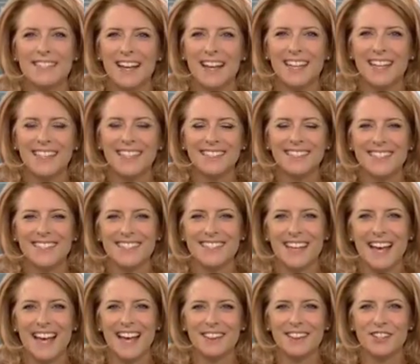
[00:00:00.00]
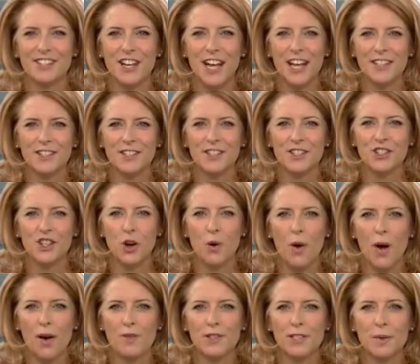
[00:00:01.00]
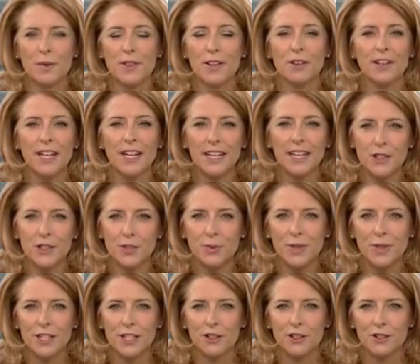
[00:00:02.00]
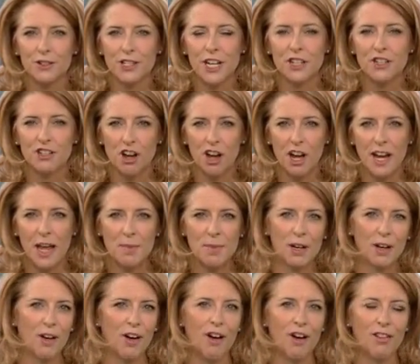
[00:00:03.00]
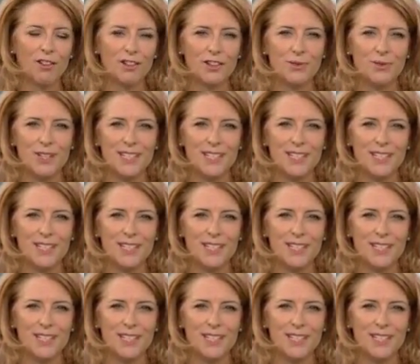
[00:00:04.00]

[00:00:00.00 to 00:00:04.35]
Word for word: scientists had the chance to show off some of their latest research at John Abbott College